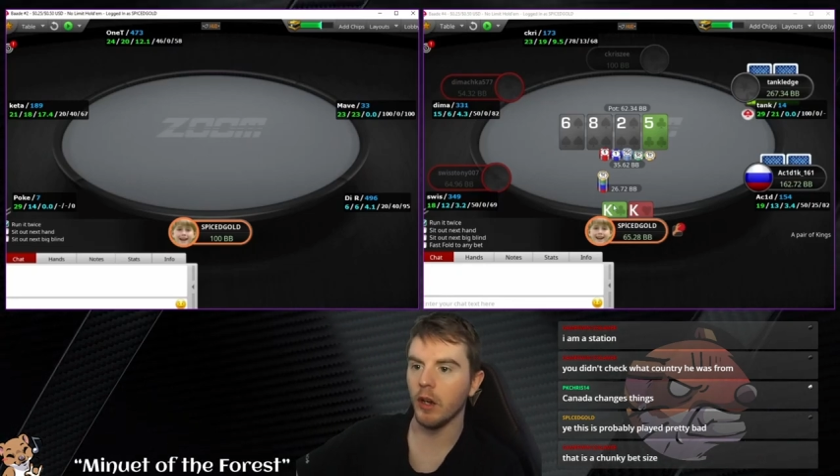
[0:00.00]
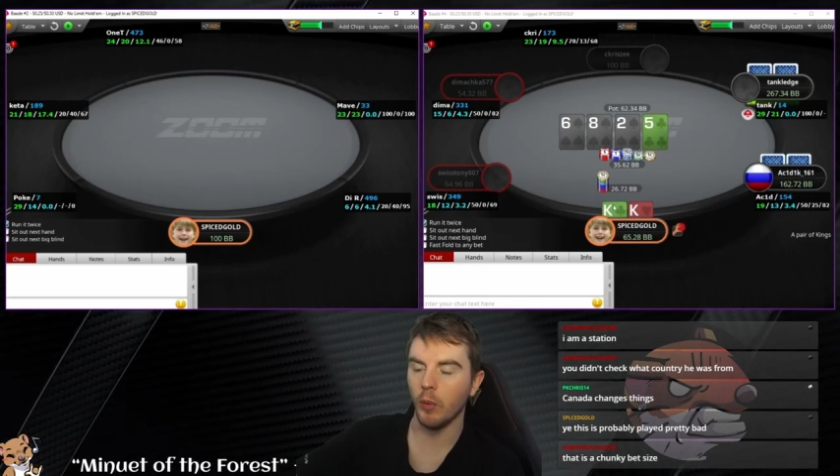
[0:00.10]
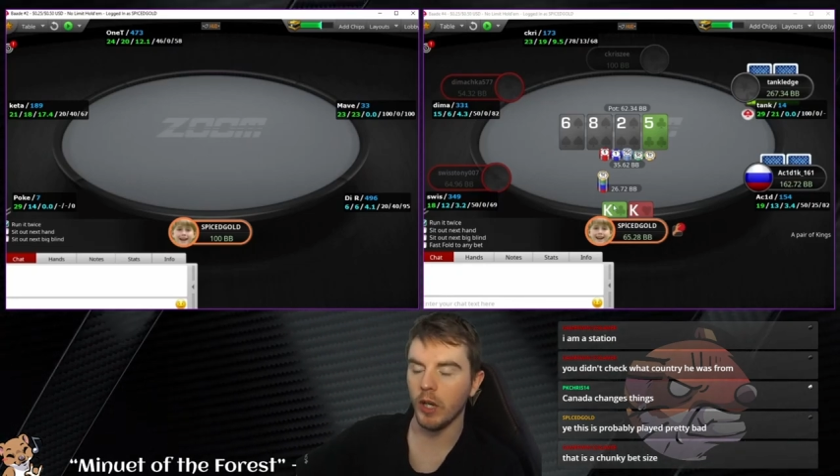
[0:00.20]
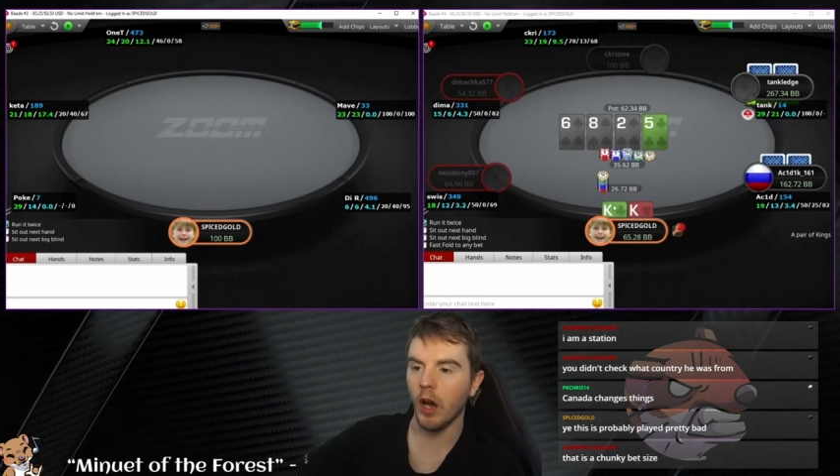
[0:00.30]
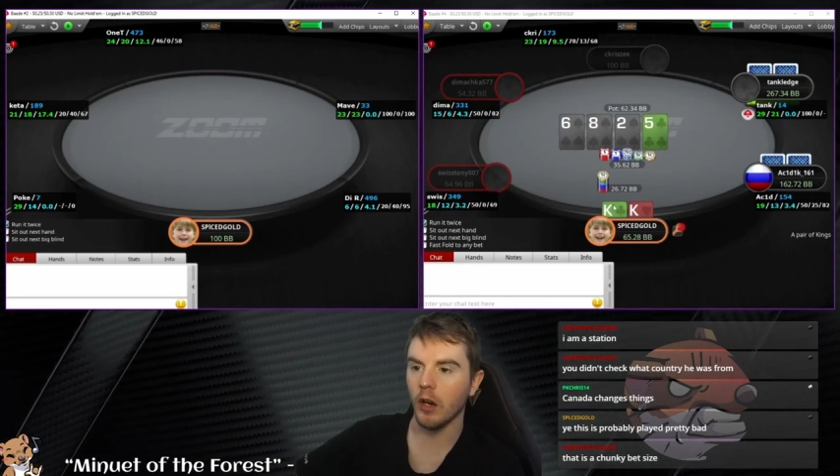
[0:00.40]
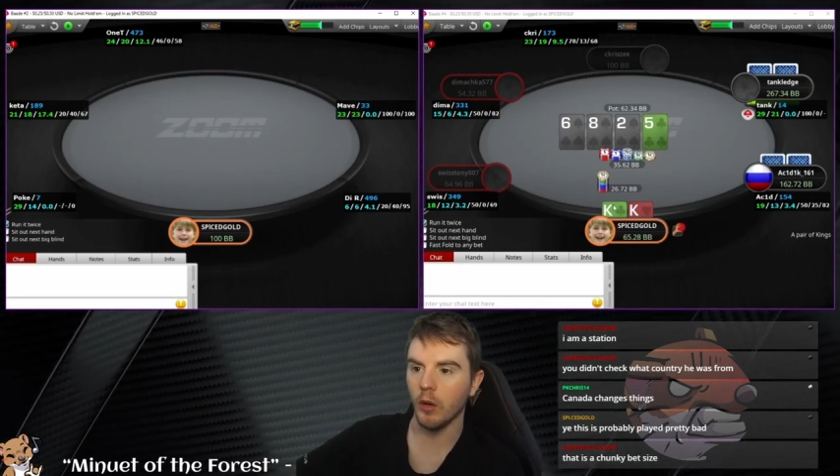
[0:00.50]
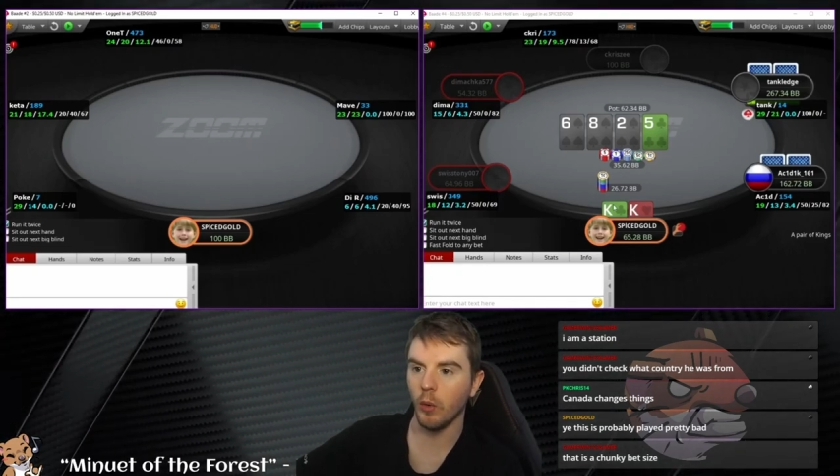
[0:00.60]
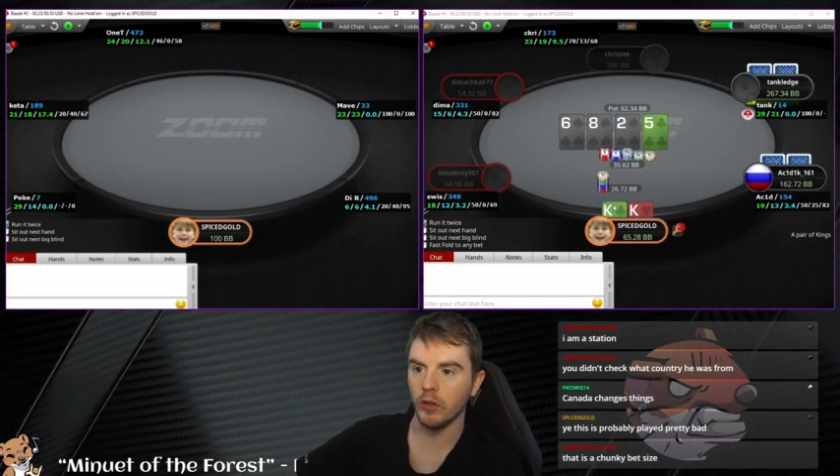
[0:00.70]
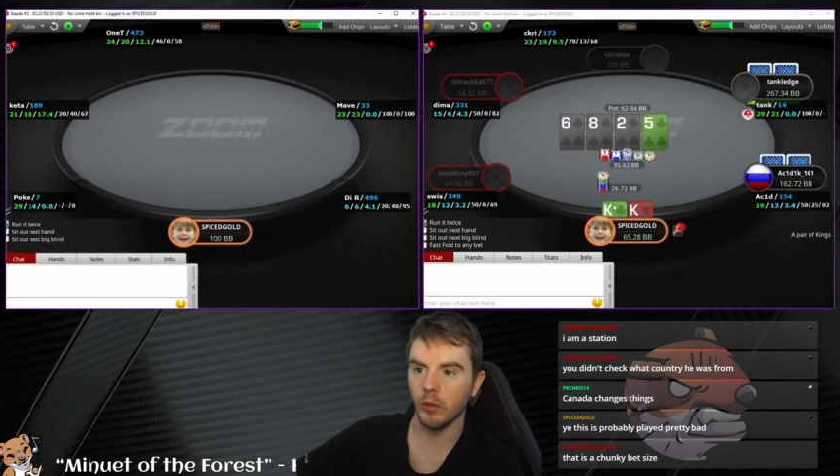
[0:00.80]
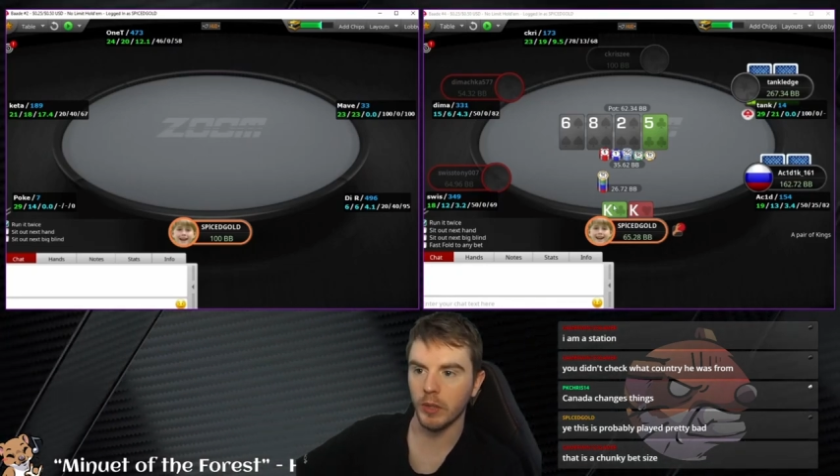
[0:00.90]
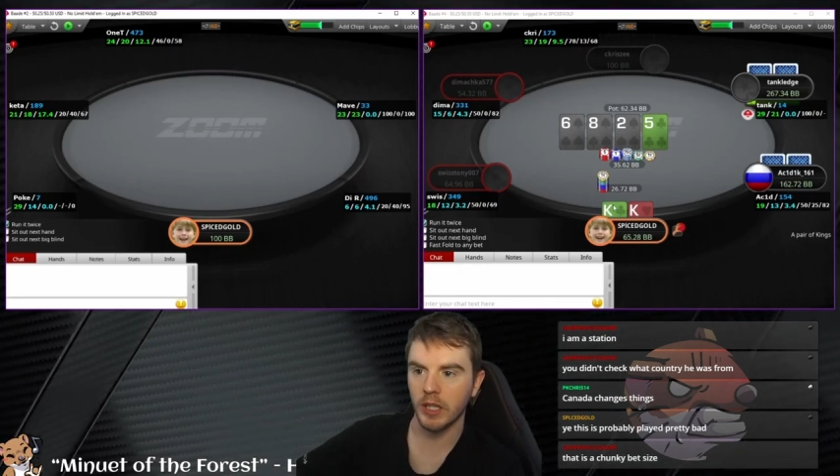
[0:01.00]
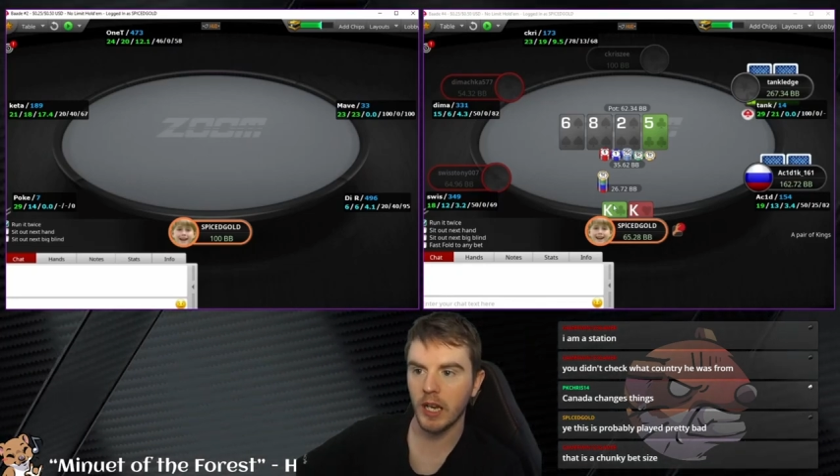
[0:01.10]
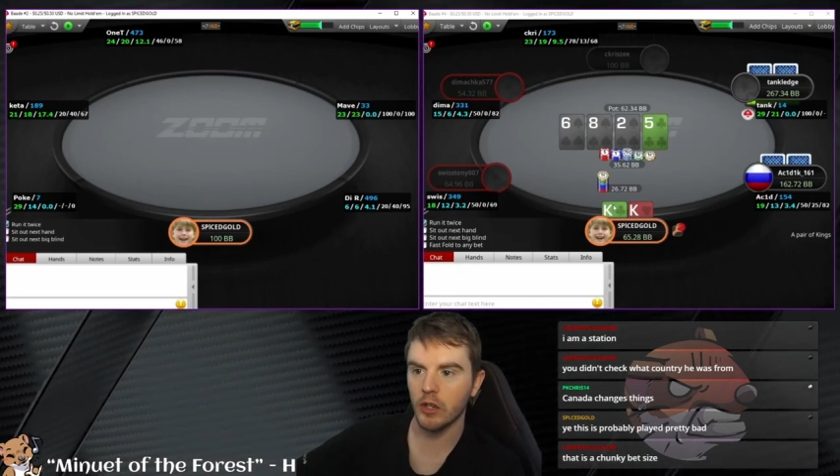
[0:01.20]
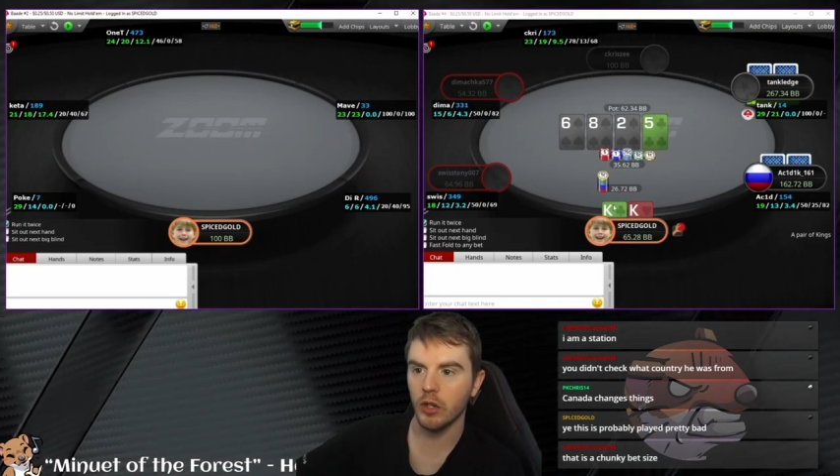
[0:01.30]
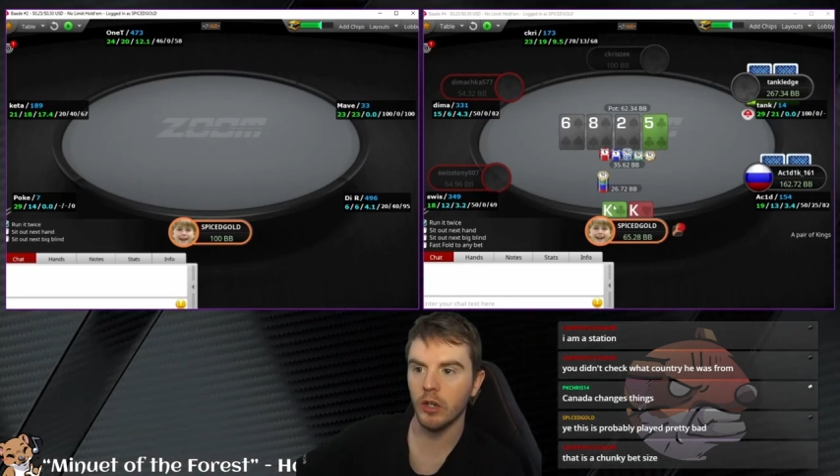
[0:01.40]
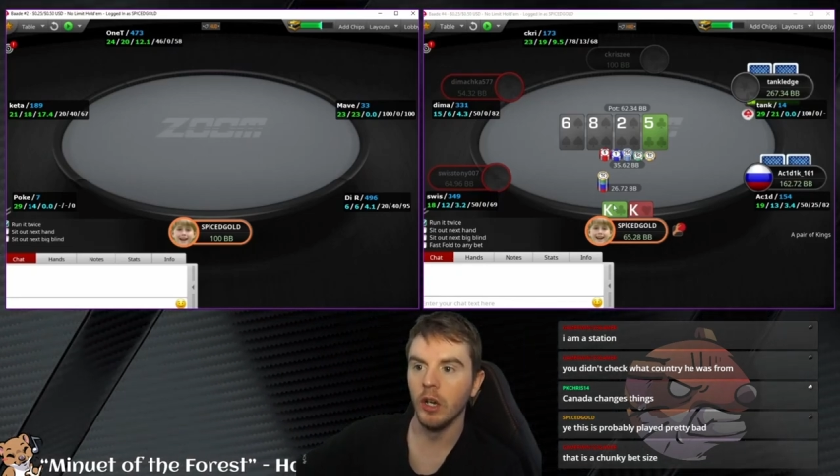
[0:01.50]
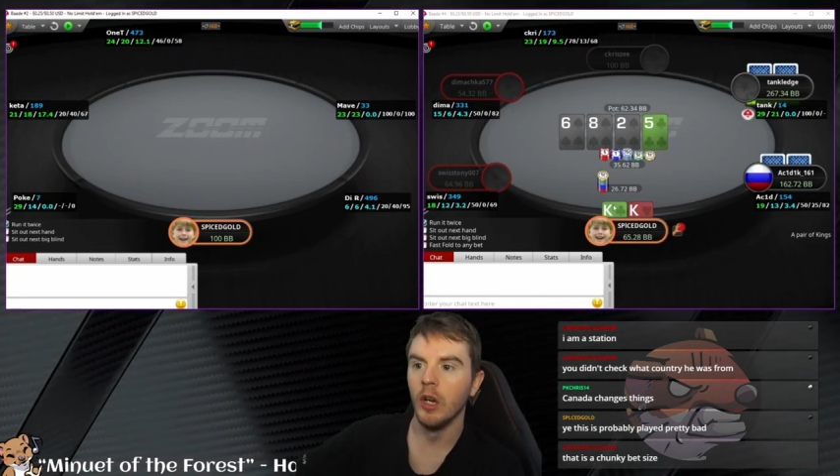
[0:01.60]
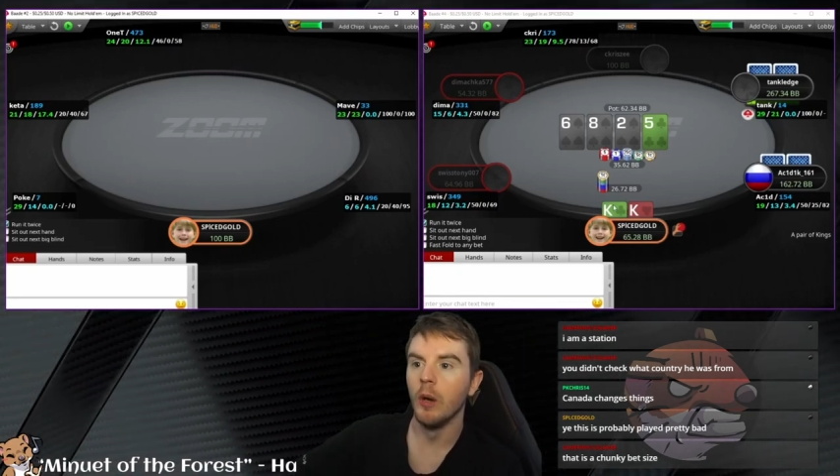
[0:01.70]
You know, we are going to want some protection,